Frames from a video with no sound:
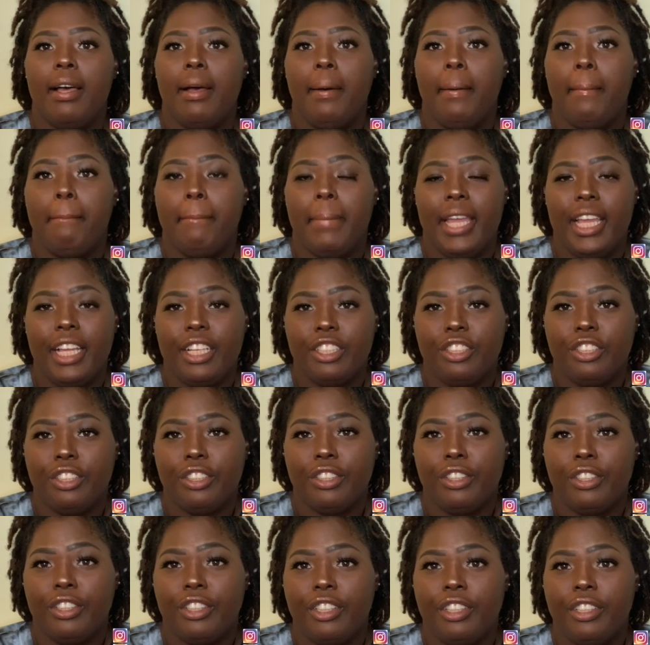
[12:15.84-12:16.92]
make
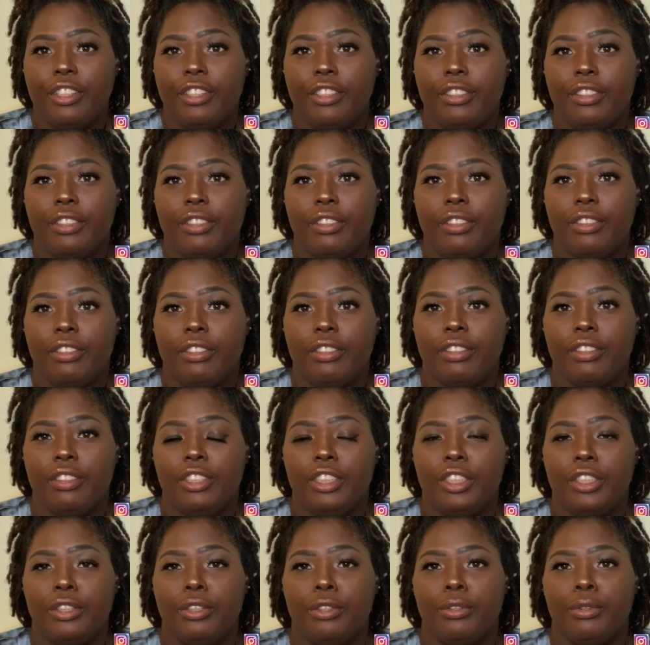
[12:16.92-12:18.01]
sure
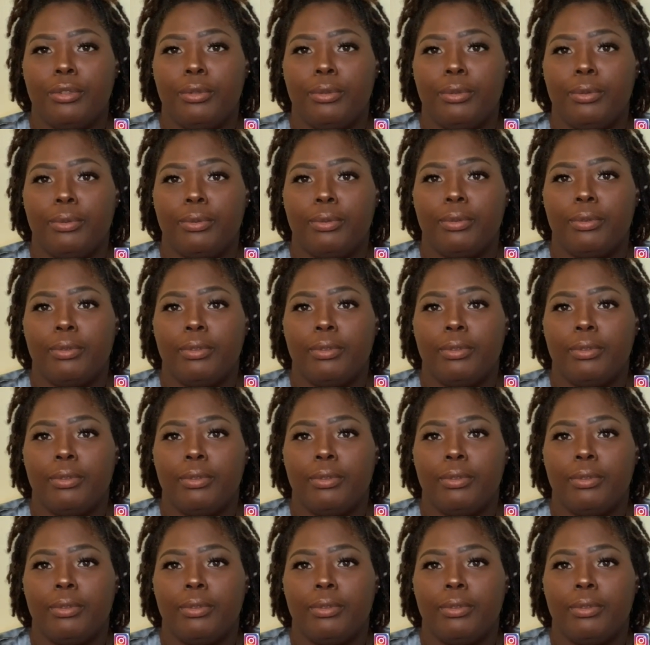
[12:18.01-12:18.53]
you